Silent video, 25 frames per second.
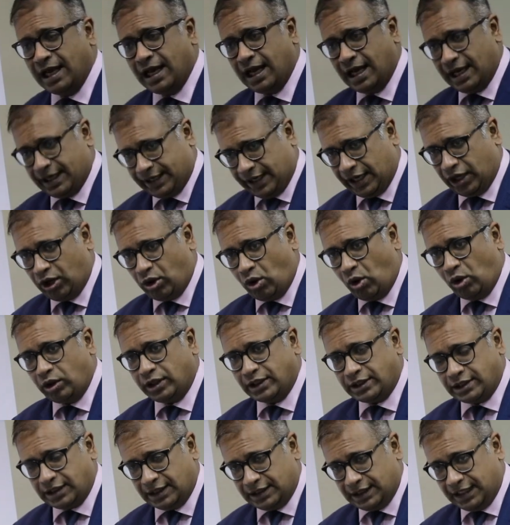and I call
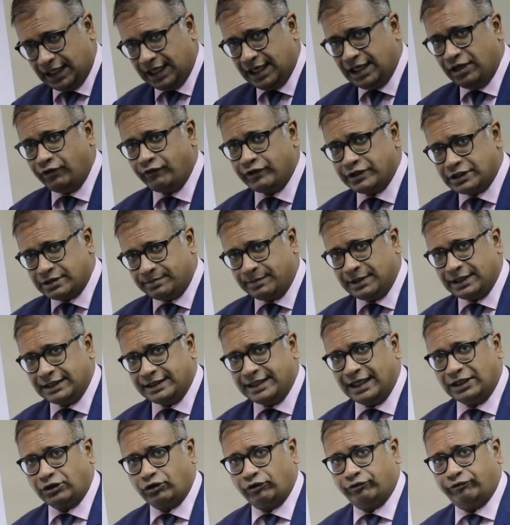it the invisible
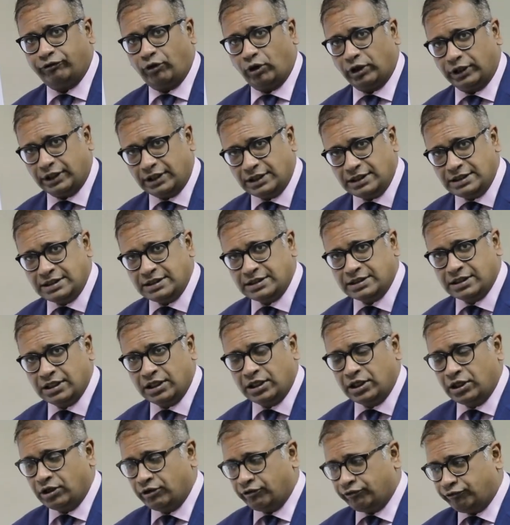death of follicles,
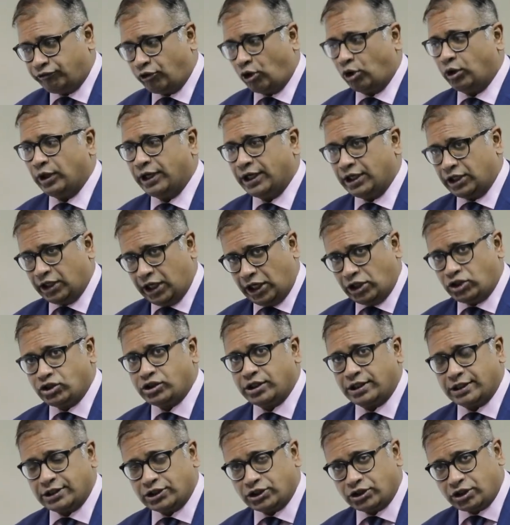following
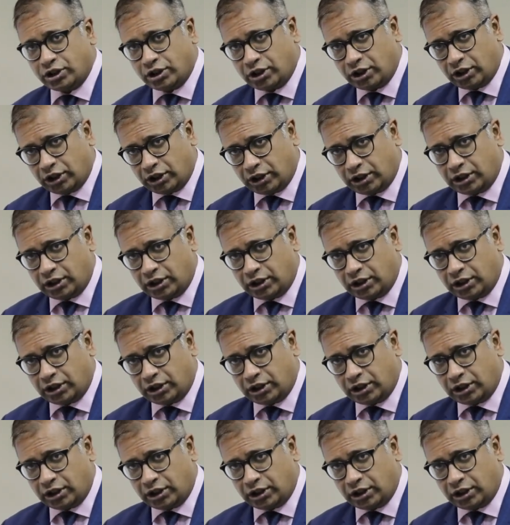nature's